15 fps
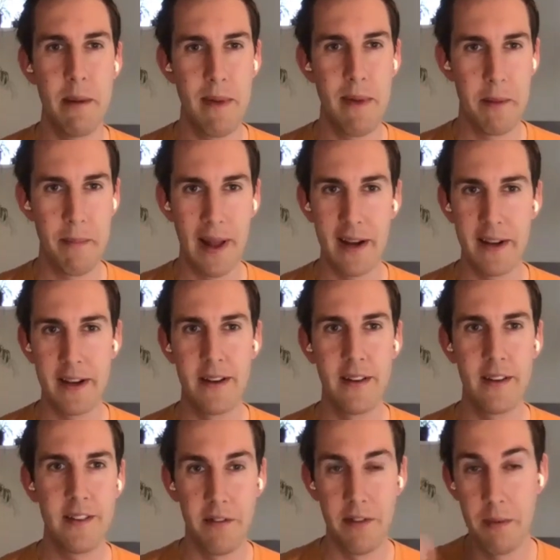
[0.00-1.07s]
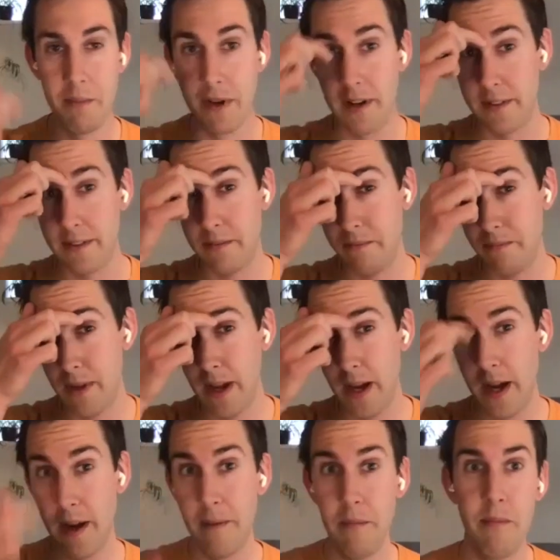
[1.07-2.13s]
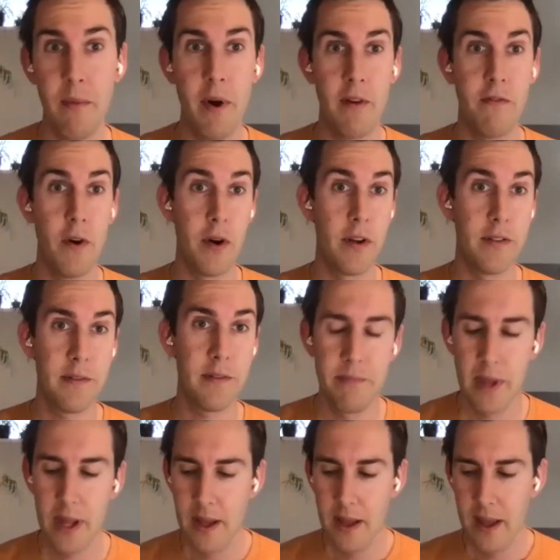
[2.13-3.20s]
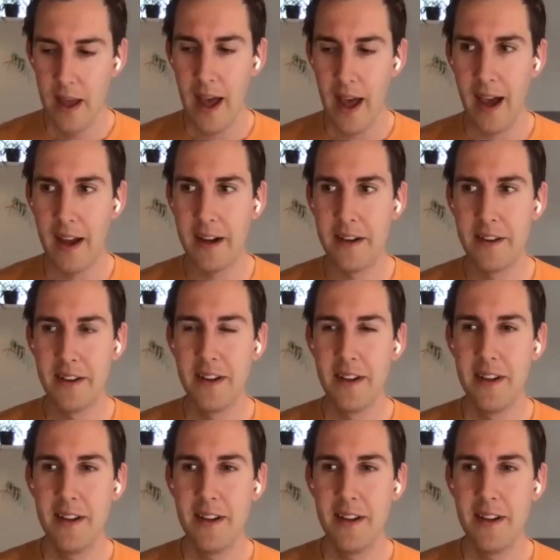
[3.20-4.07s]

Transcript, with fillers: many billions of images um, of photos. And,